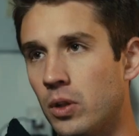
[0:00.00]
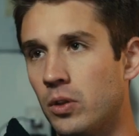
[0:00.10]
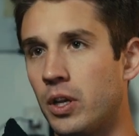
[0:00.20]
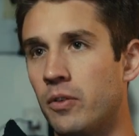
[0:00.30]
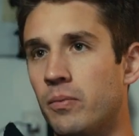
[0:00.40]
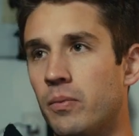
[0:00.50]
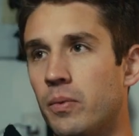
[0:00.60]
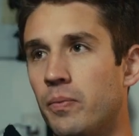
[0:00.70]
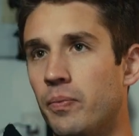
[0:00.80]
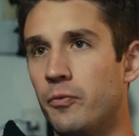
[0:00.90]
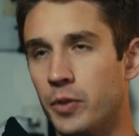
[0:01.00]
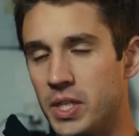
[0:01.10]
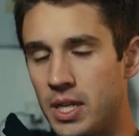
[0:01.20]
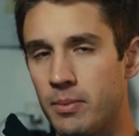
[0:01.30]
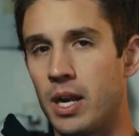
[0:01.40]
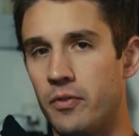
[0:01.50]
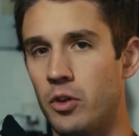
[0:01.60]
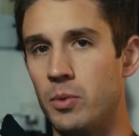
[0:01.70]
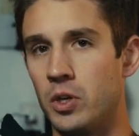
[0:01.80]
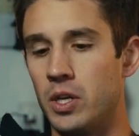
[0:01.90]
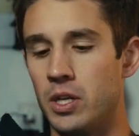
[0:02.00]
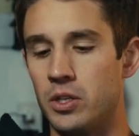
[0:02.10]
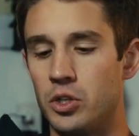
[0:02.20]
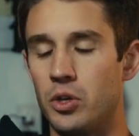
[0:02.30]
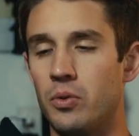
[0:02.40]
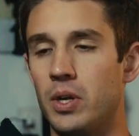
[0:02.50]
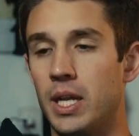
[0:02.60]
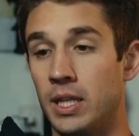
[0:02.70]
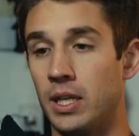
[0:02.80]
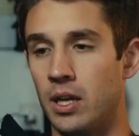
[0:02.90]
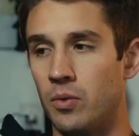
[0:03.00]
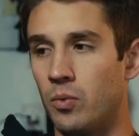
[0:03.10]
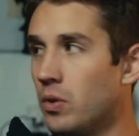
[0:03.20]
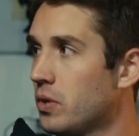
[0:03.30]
looking for the same kind of community as you in the gun world.